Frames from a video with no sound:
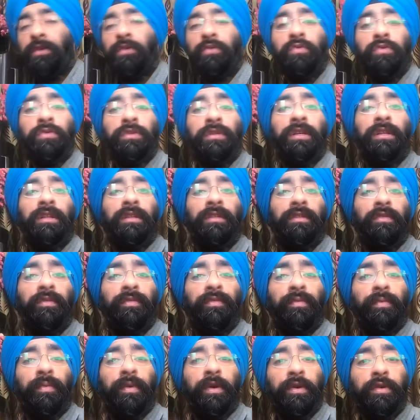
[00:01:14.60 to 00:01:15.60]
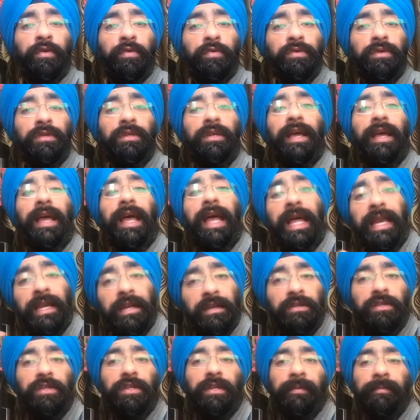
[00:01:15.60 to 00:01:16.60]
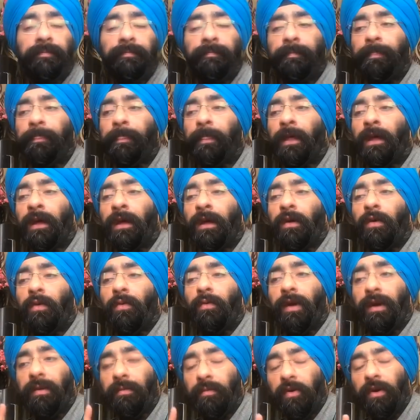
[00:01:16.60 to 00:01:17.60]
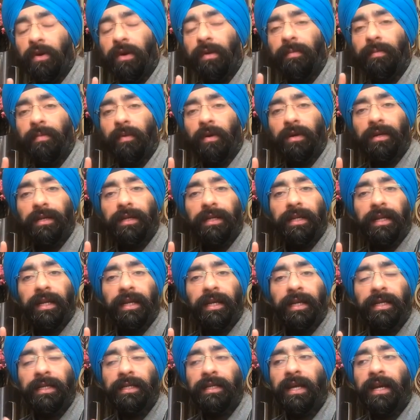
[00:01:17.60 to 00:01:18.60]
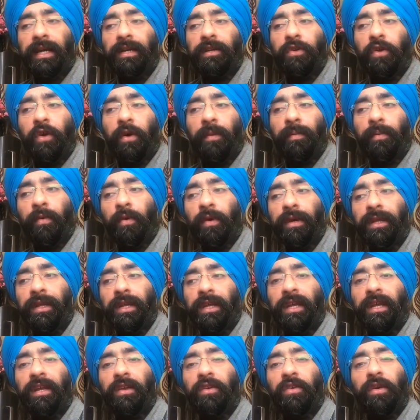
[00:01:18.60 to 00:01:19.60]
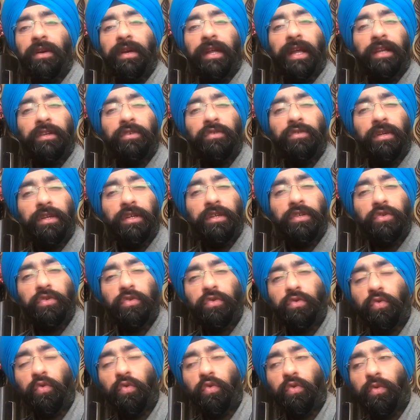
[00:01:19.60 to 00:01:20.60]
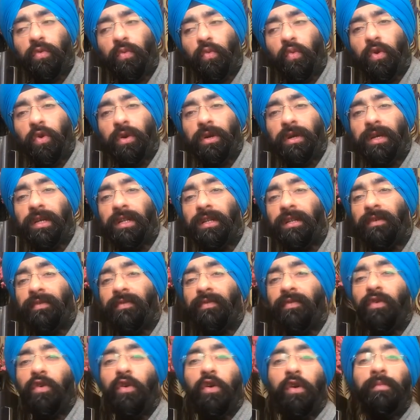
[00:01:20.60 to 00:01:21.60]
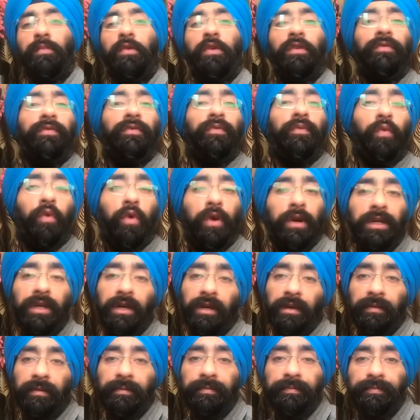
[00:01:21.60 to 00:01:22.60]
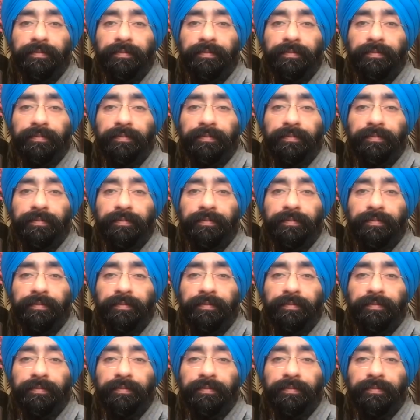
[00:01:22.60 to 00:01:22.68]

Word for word: used in to produce energy one more important thing is that your body cannot actually store water in the form of water